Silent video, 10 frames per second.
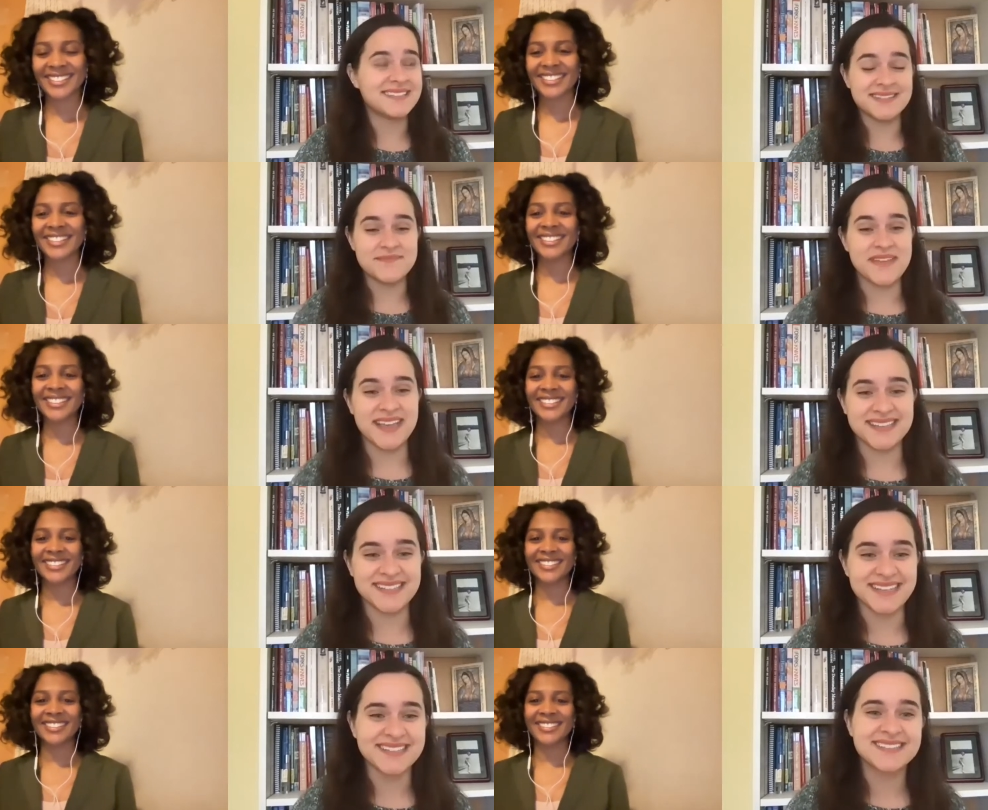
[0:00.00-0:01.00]
Speaker 1: That's
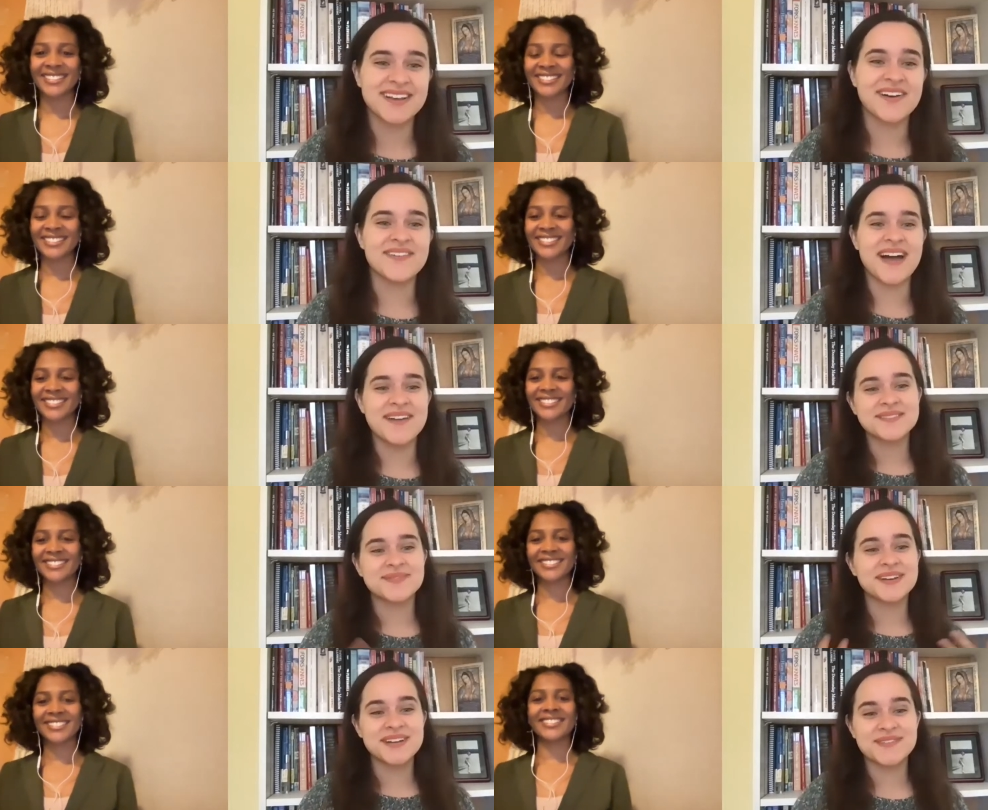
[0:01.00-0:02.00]
amazing. So
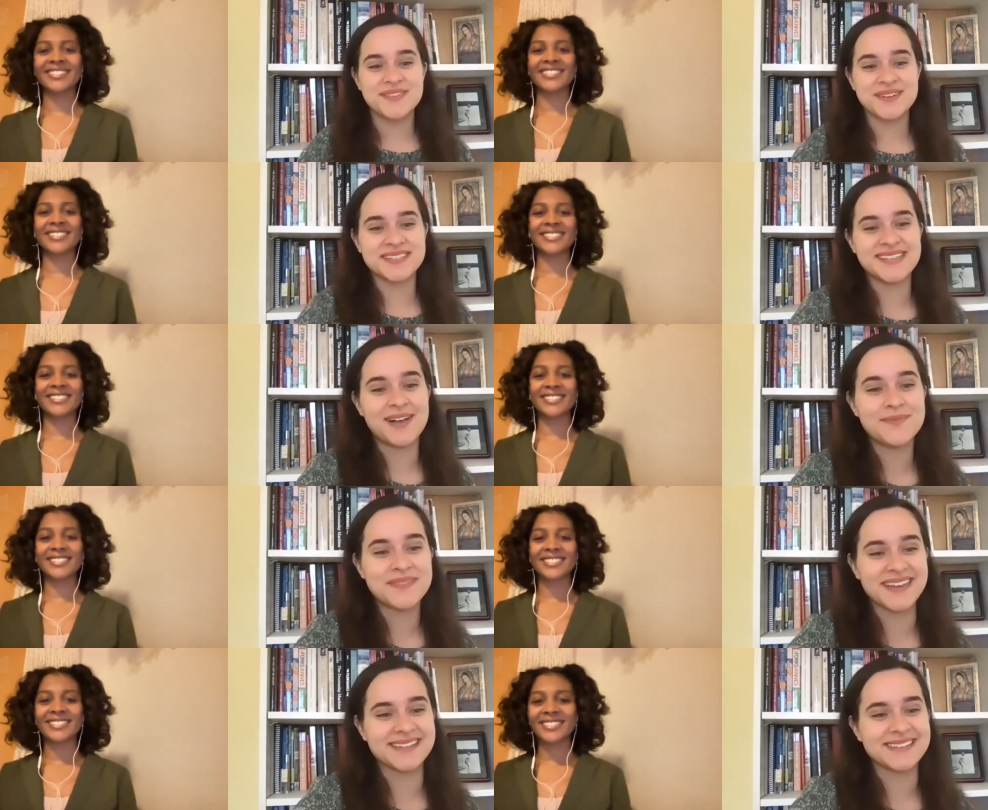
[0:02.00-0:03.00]
I was wondering if you could
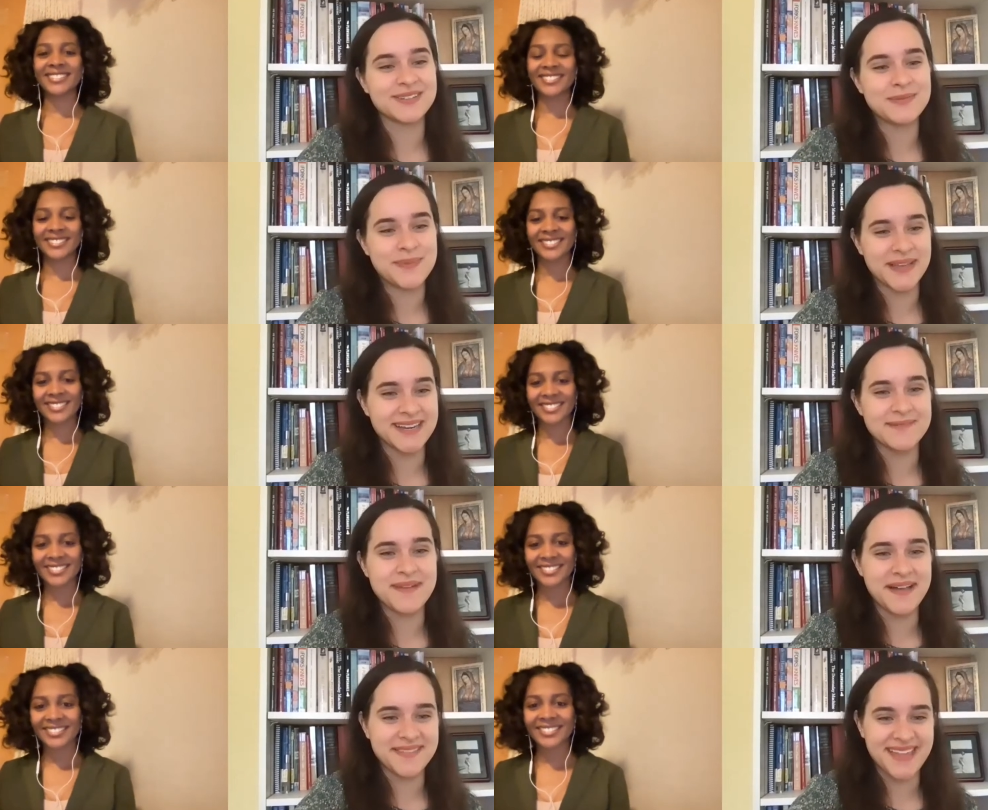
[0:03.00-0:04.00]
tell me a little
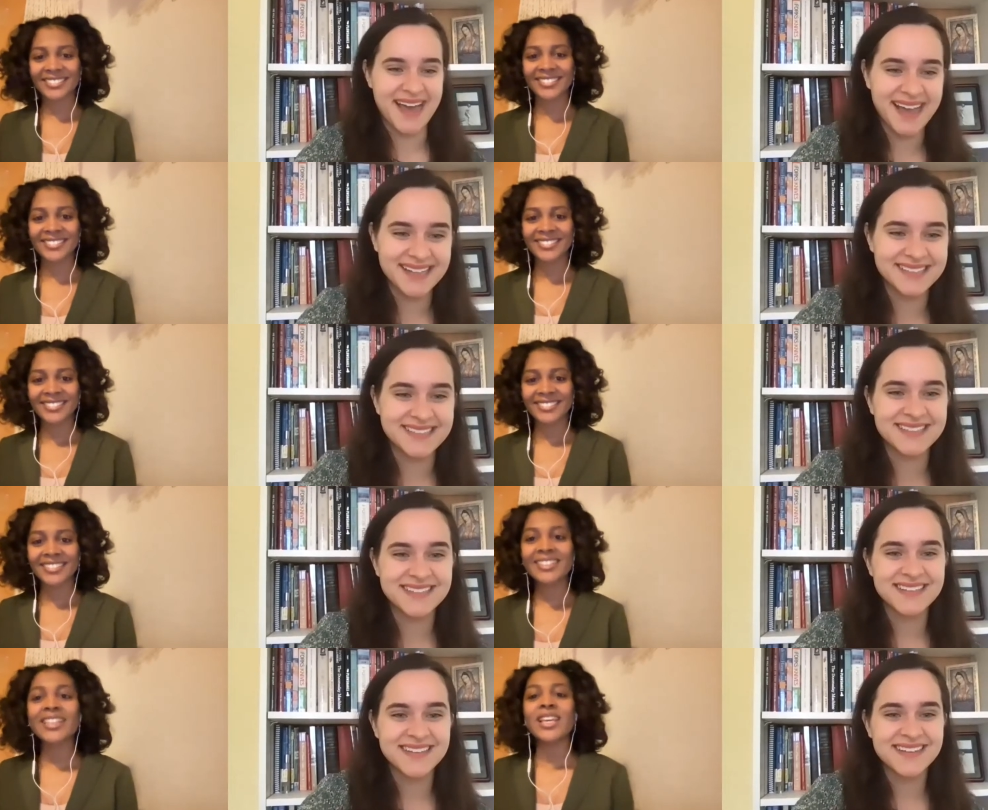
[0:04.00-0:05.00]
bit about that.
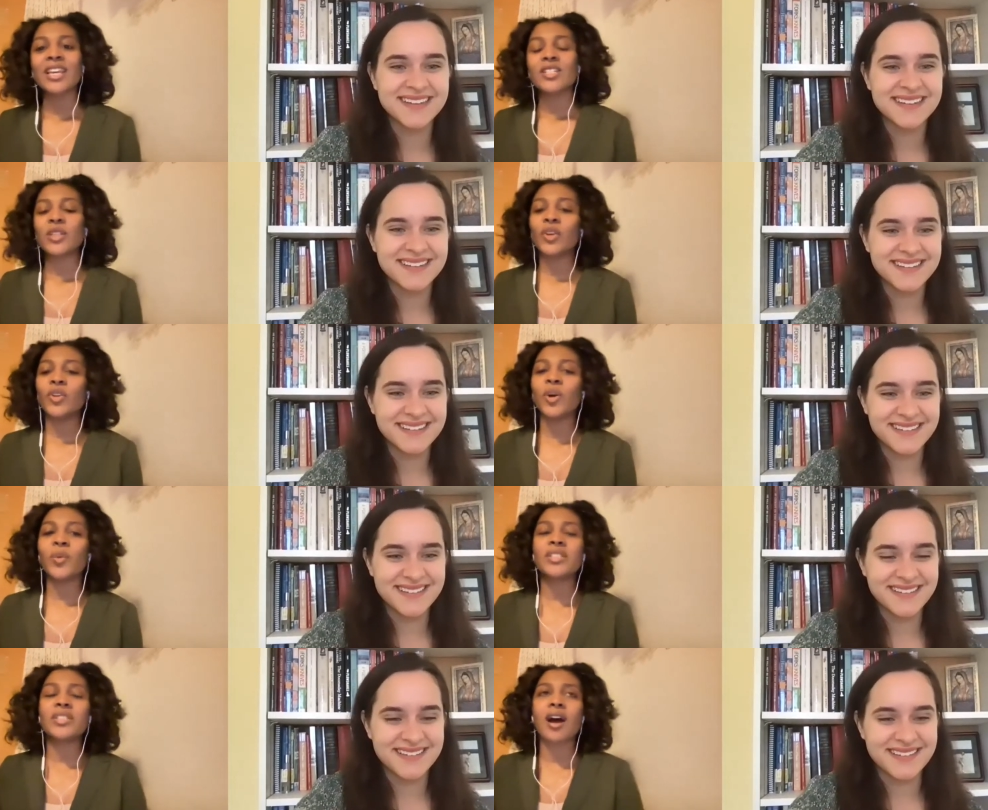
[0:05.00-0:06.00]
Speaker 2: So you
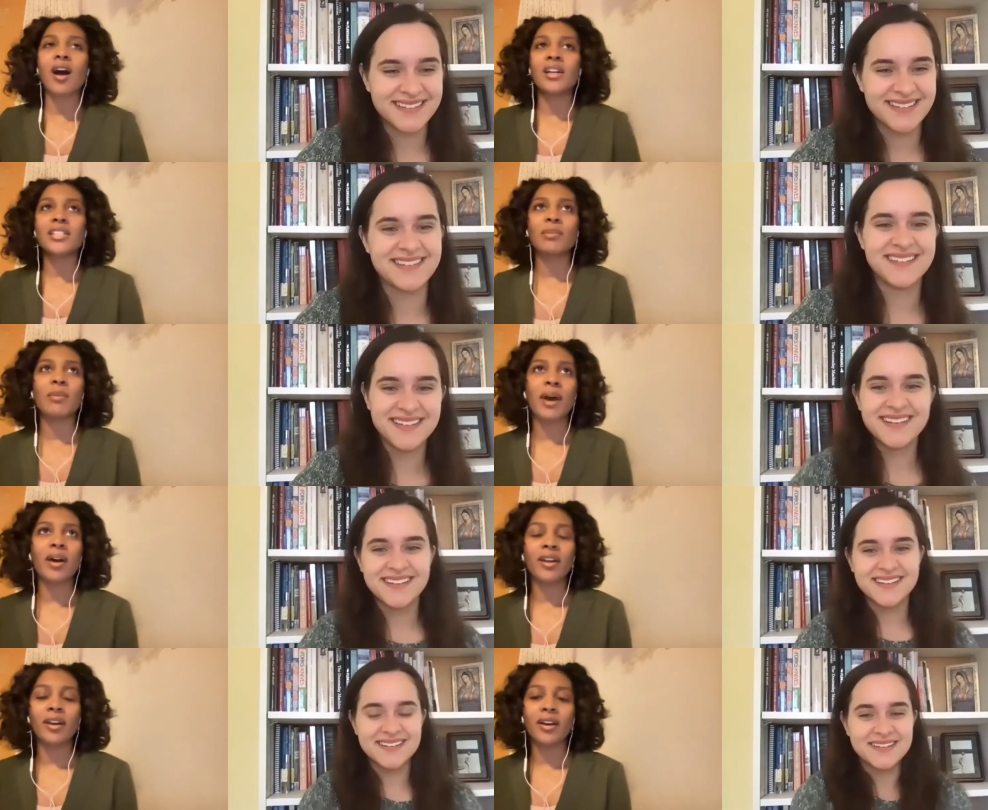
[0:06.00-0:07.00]
know what's awesome
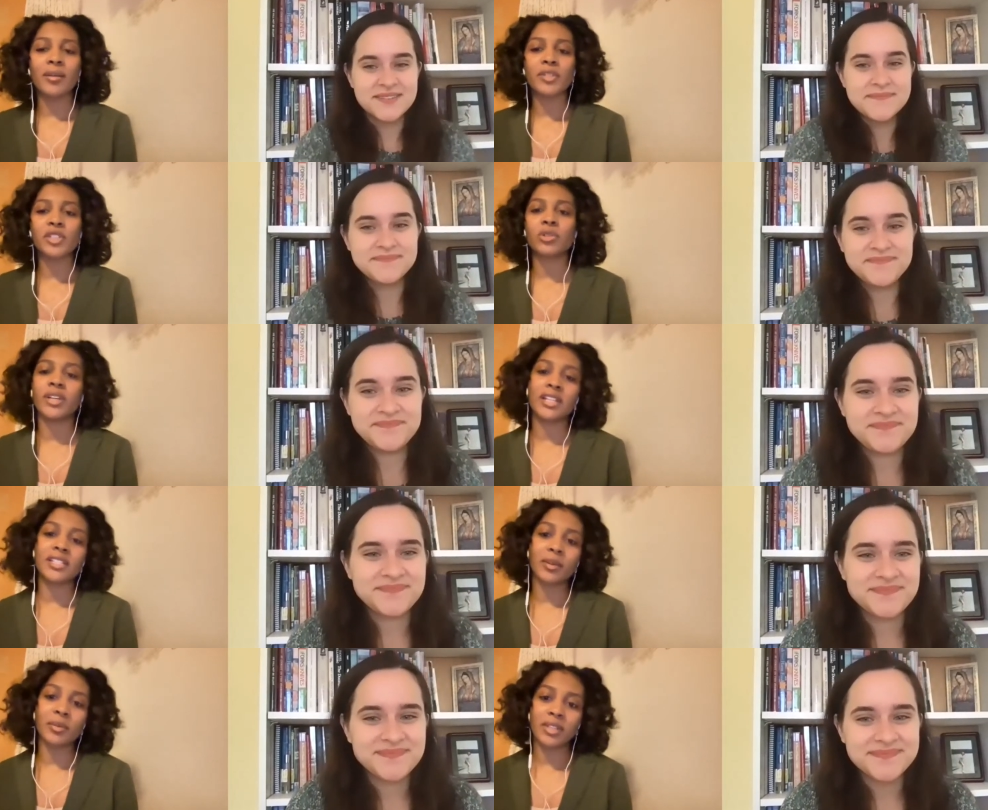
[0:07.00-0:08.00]
about um, the
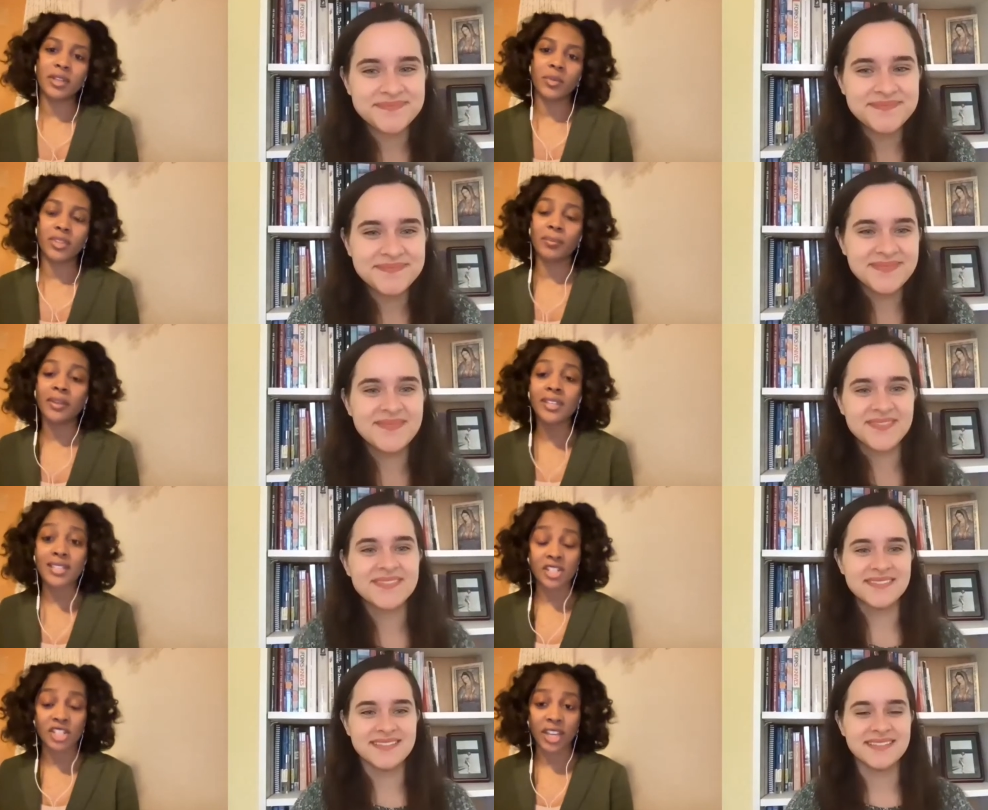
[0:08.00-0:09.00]
trainings that we did with the
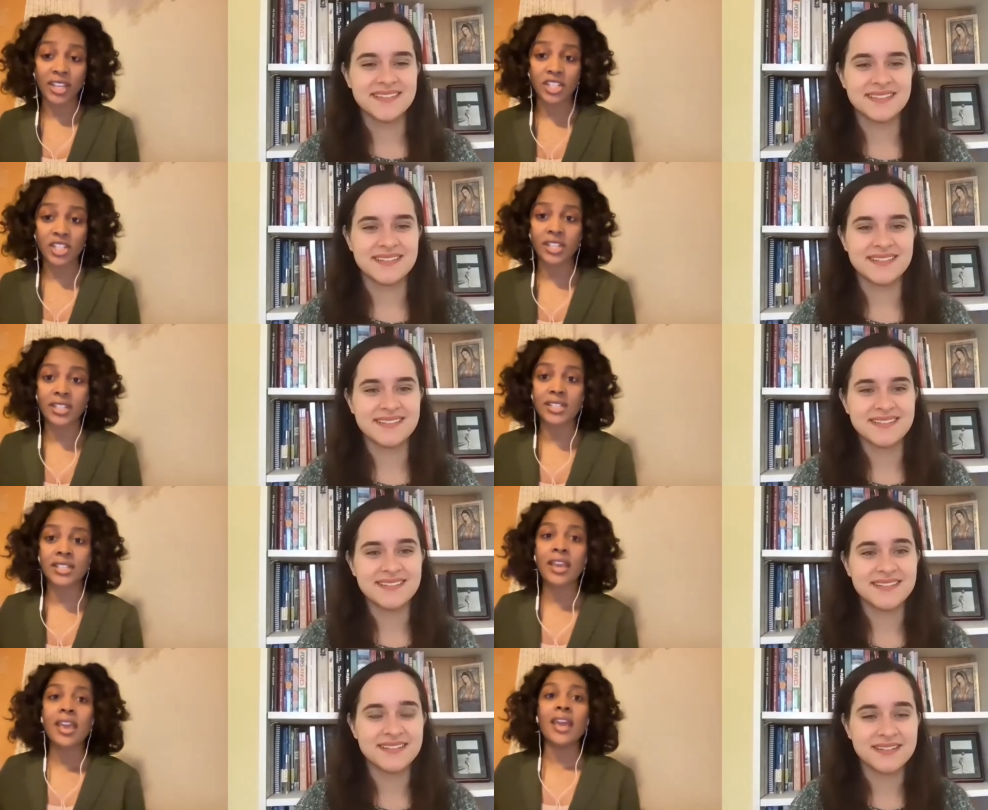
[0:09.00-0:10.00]
Peace Exchange
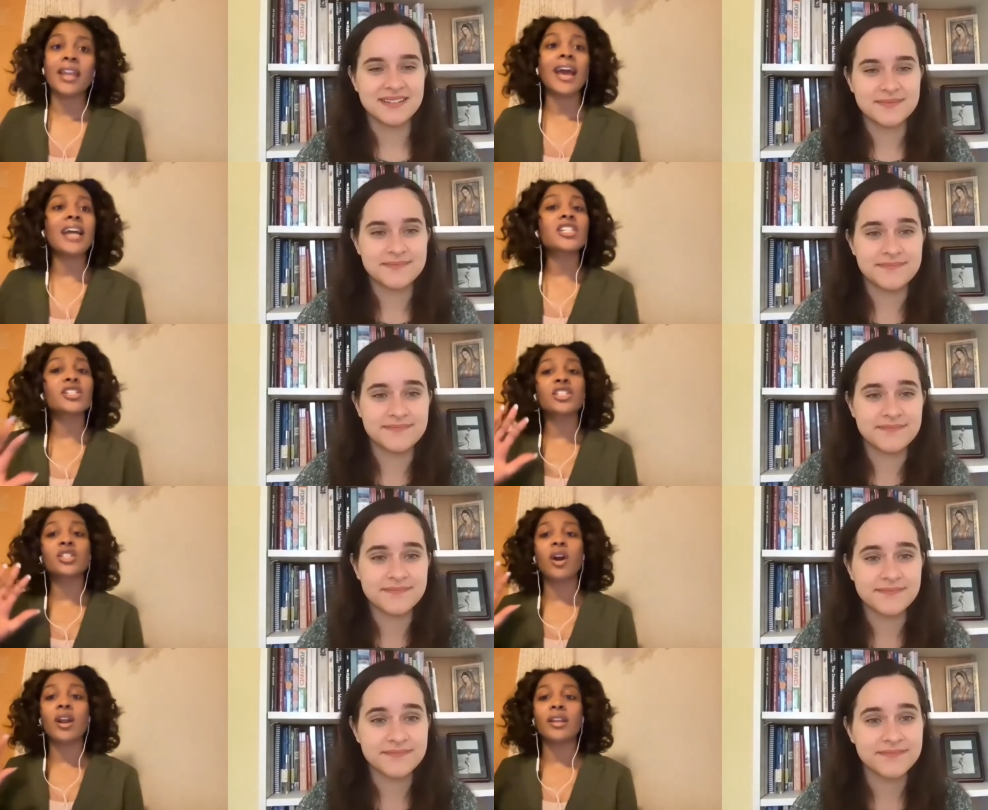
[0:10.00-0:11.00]
is it
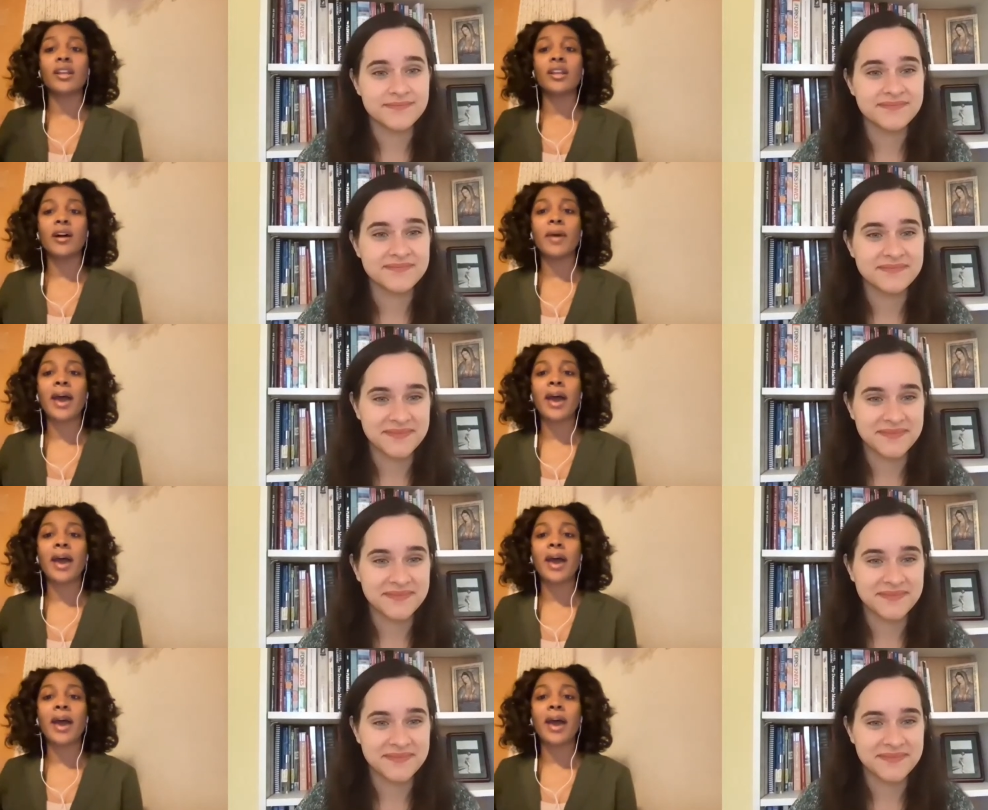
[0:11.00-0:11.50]
actually started